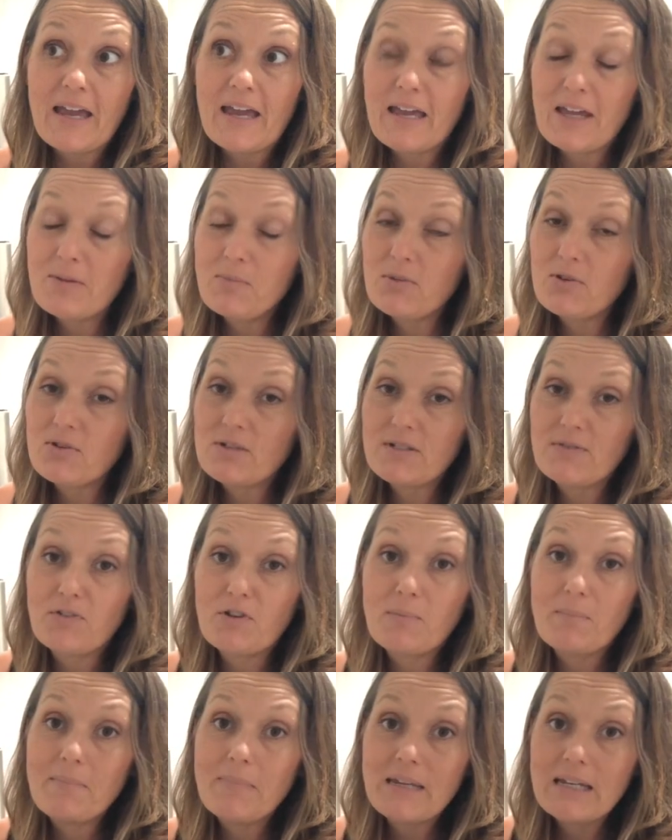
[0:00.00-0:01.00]
hand milked for
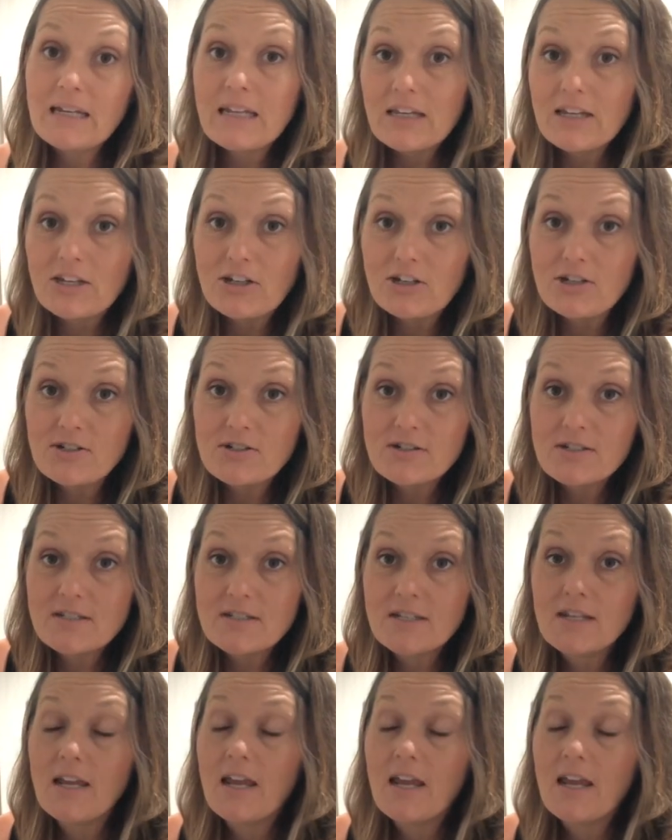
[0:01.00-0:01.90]
many years,